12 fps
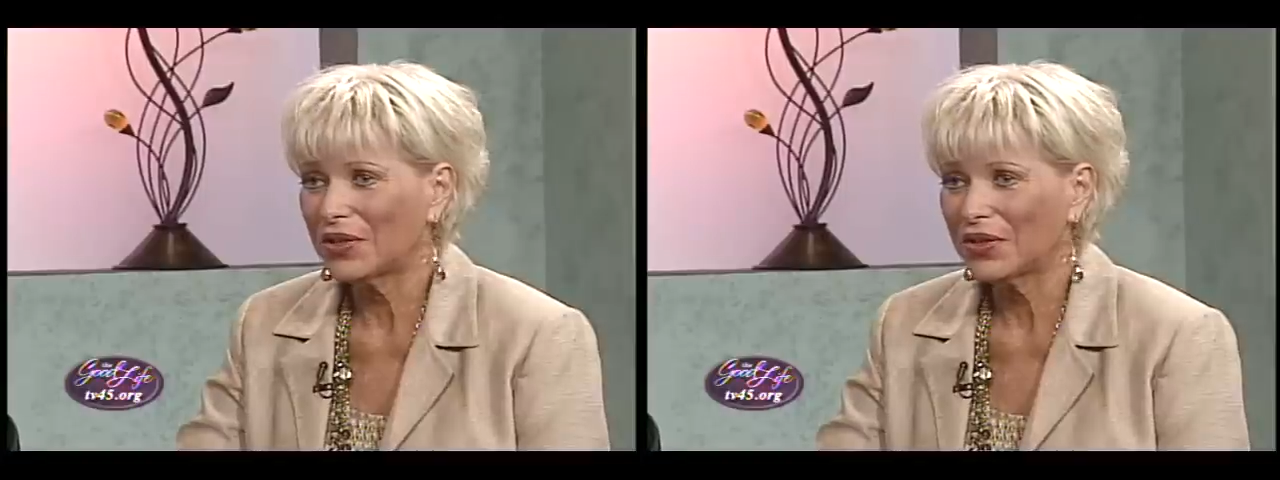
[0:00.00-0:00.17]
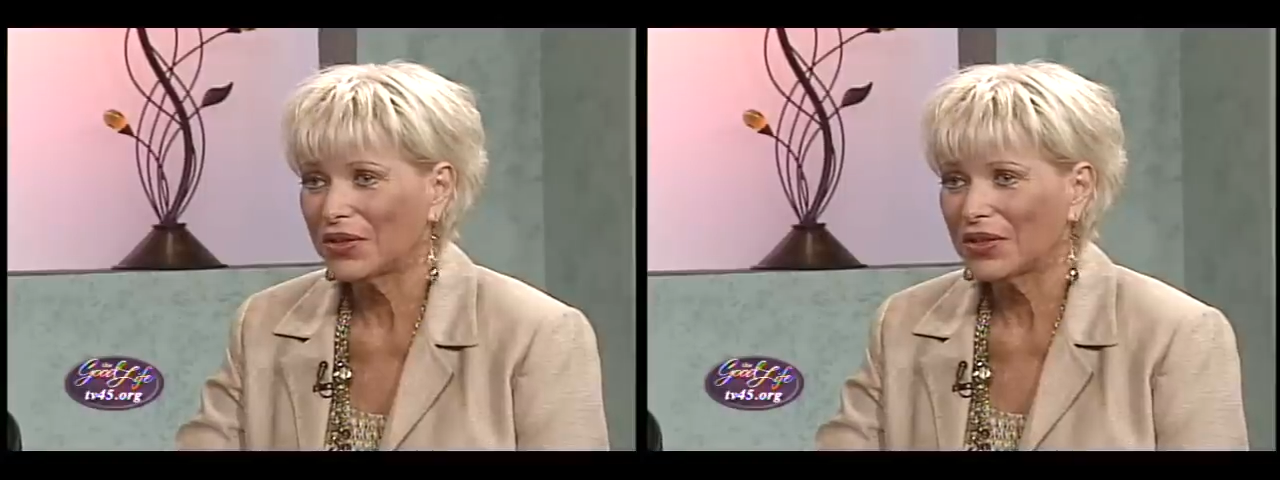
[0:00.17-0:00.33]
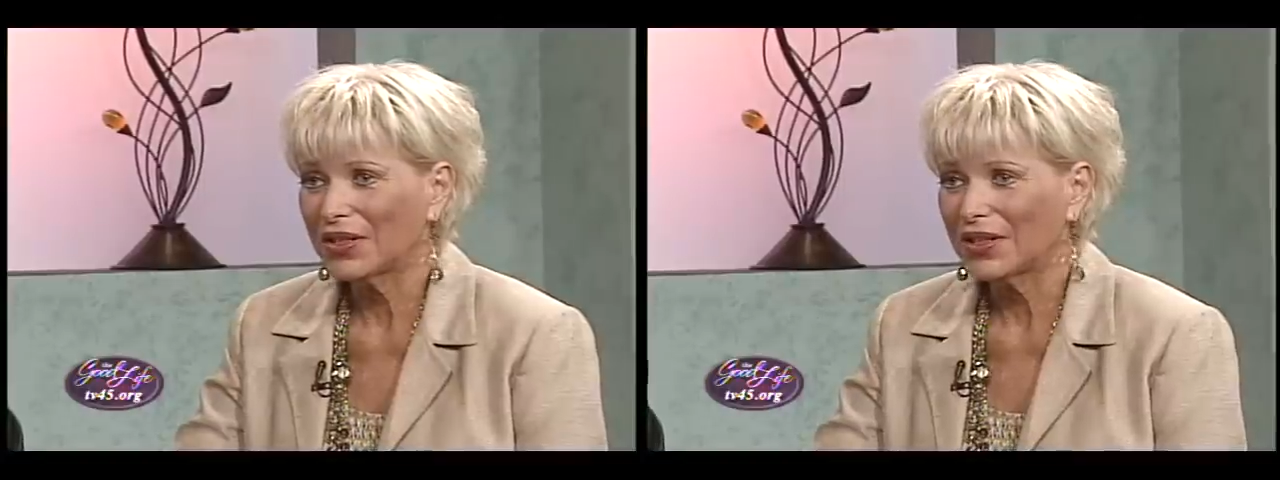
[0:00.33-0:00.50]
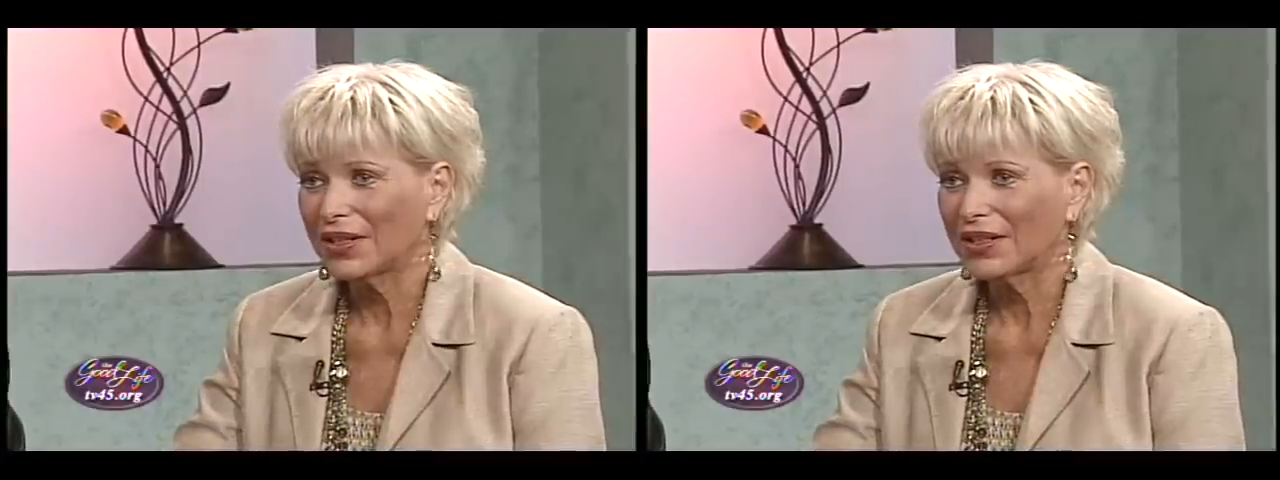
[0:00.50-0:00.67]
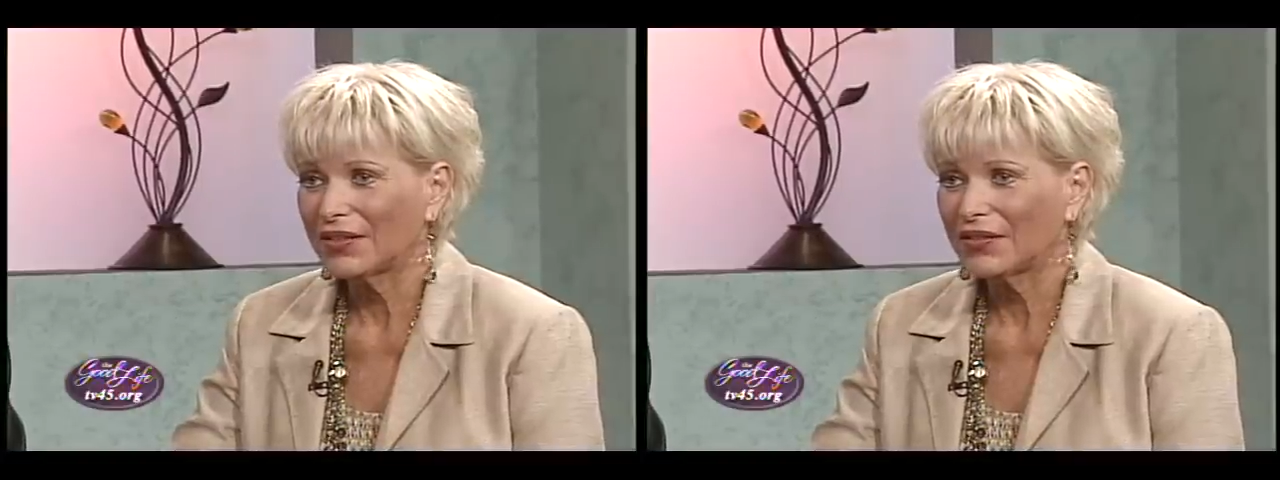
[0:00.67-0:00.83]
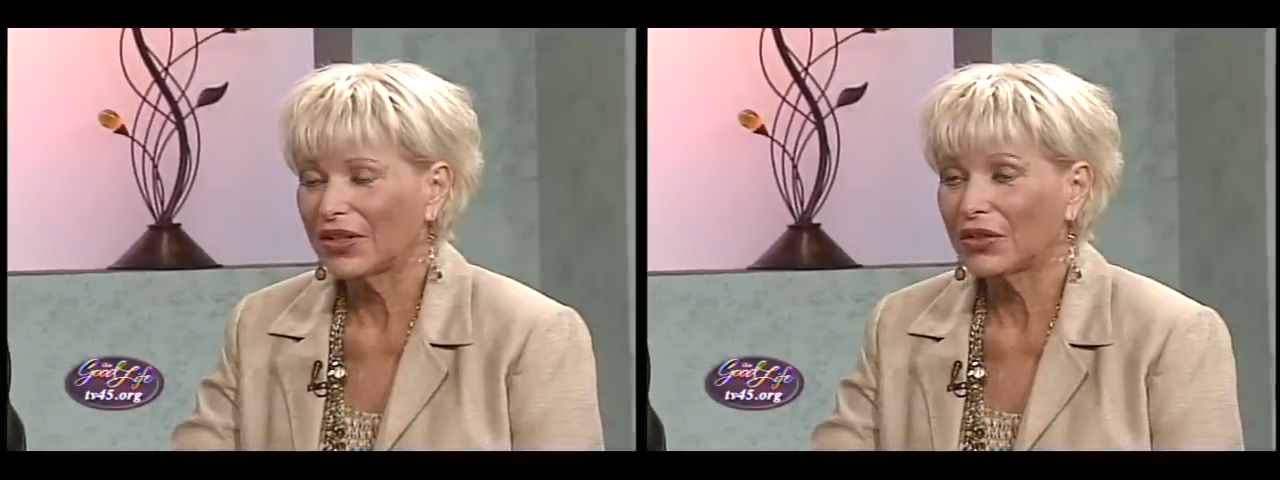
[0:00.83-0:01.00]
and
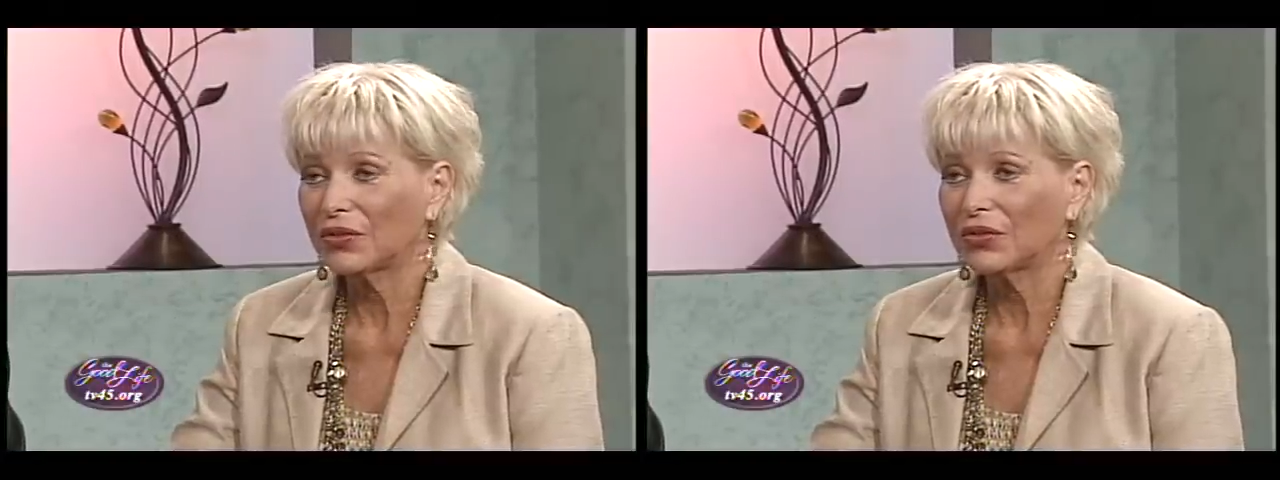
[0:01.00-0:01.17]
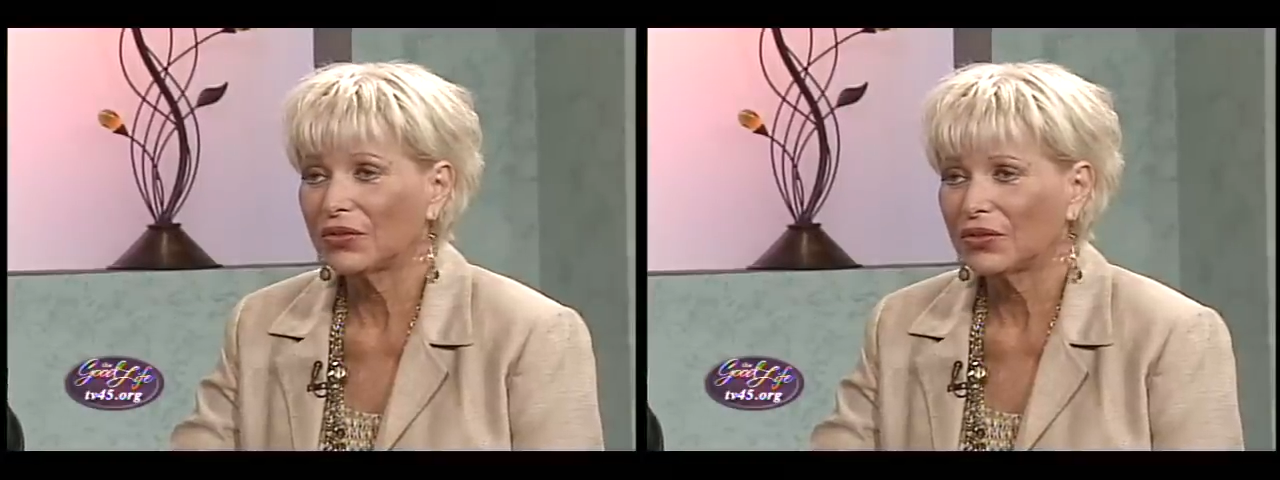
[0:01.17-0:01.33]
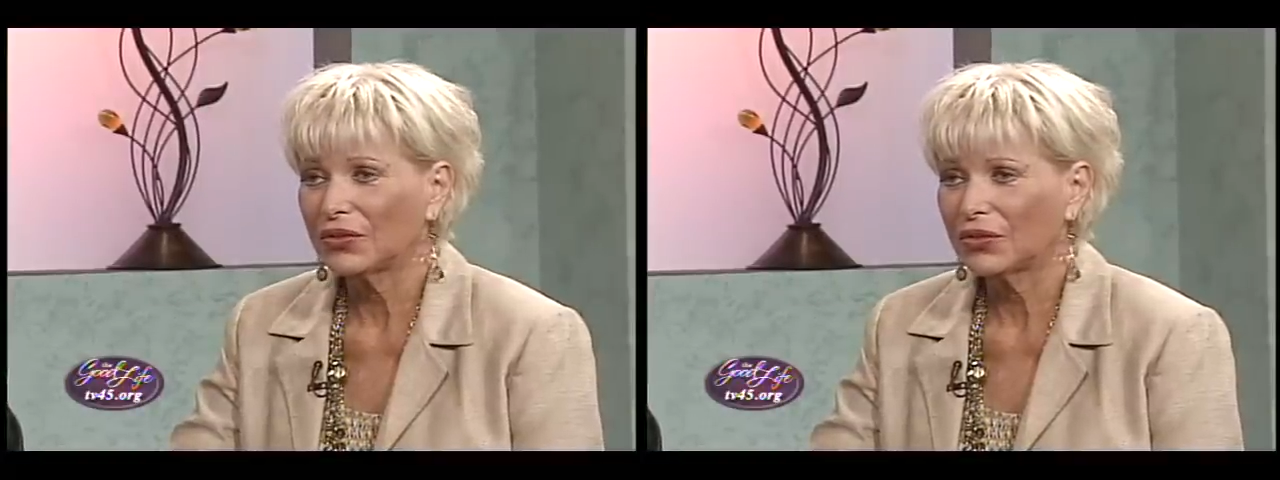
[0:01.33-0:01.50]
found